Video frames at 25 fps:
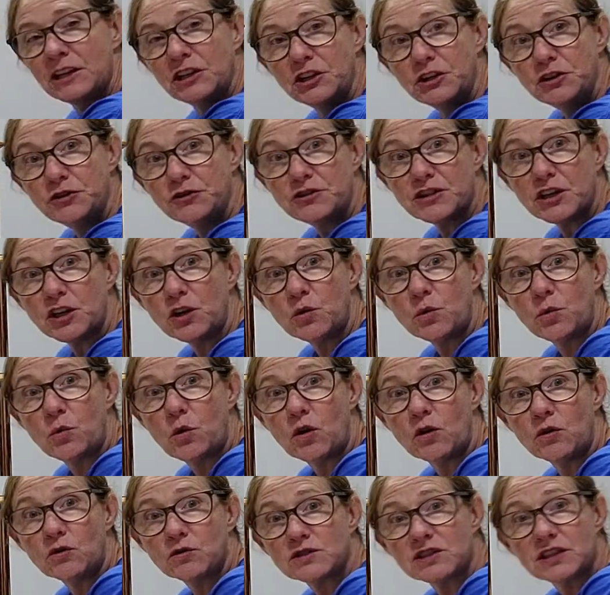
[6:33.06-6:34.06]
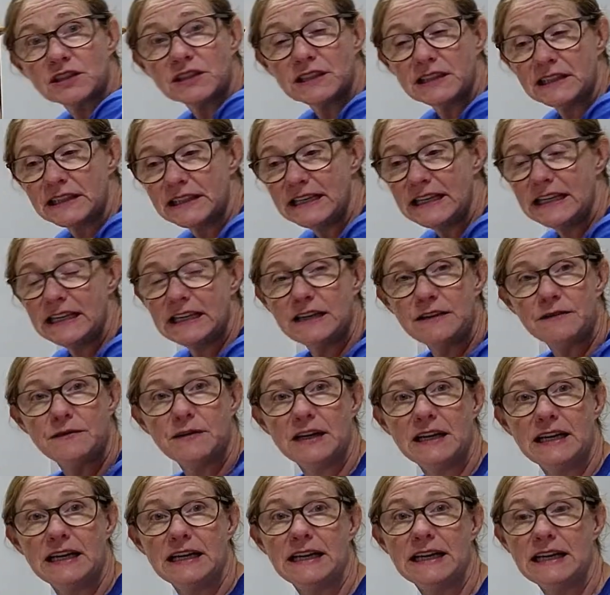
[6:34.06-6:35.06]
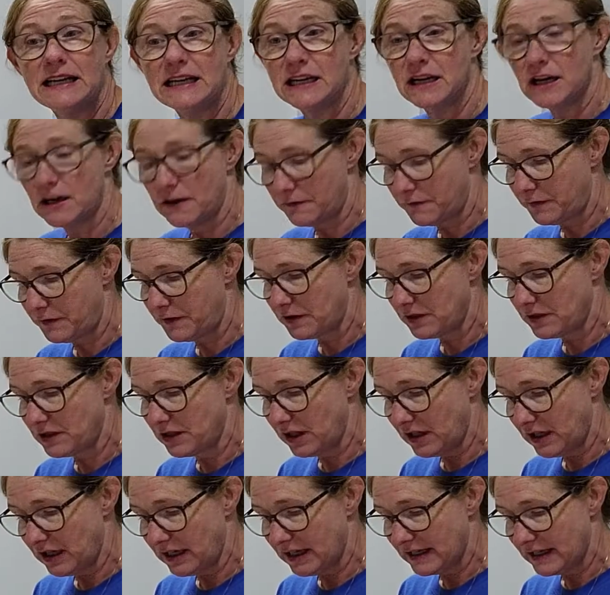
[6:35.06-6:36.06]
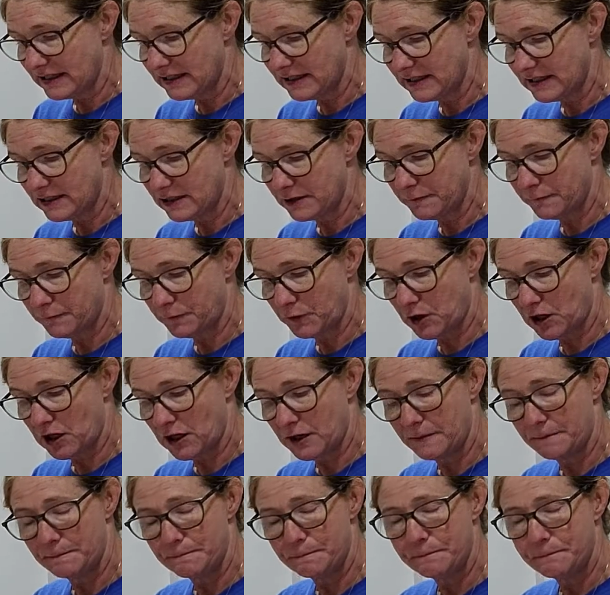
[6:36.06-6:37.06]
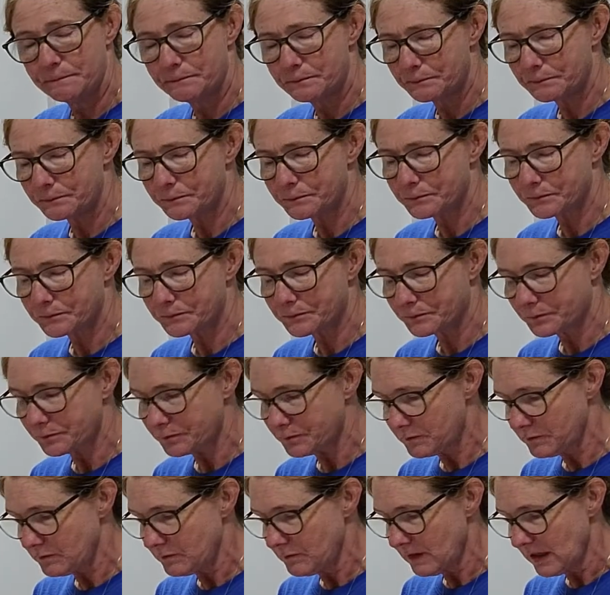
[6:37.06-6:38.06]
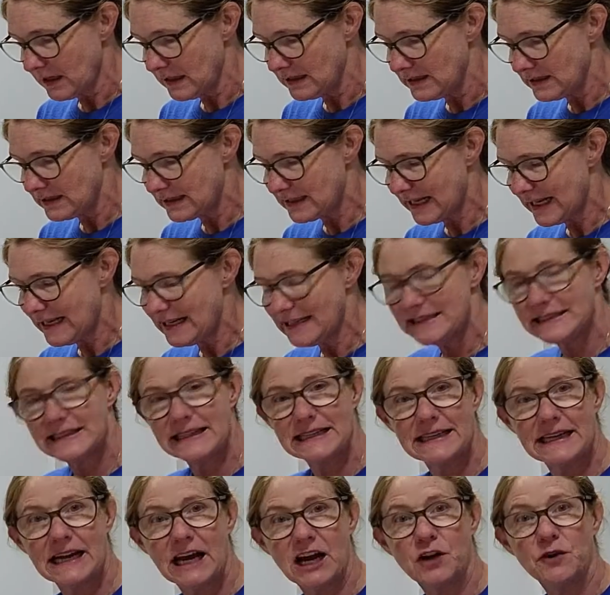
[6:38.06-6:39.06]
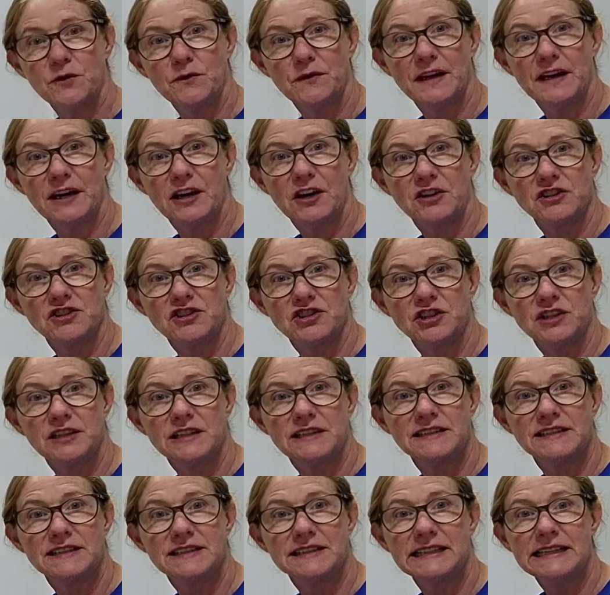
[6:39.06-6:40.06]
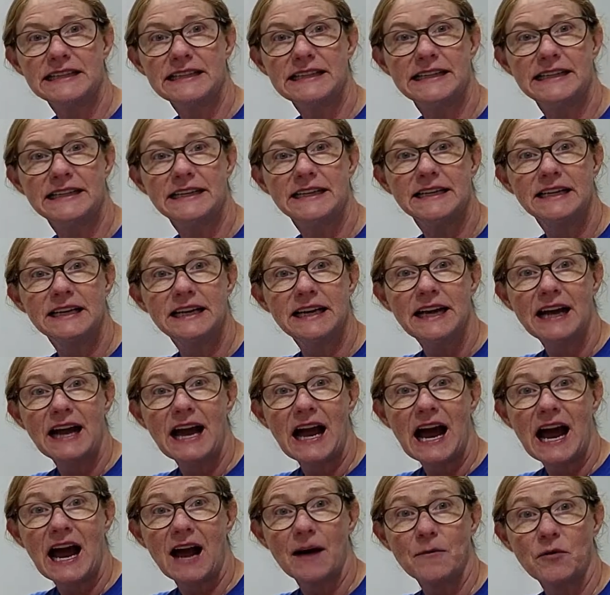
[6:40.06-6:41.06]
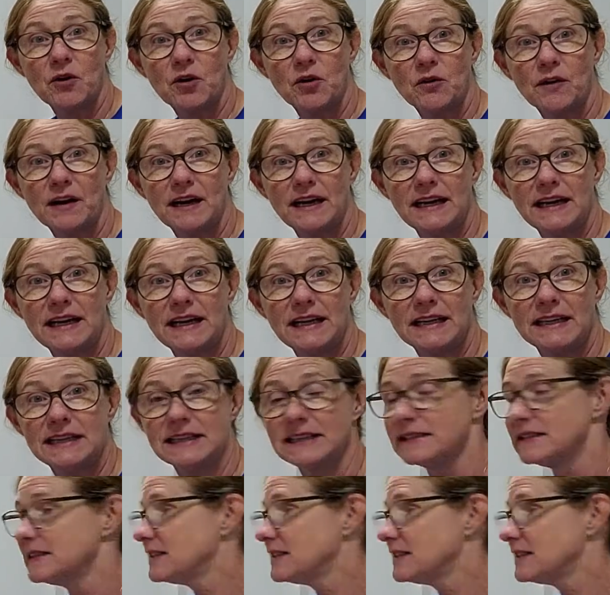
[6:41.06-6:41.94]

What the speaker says: You don't want to leave any of the dust from sanding on there. As you can see, I'm already getting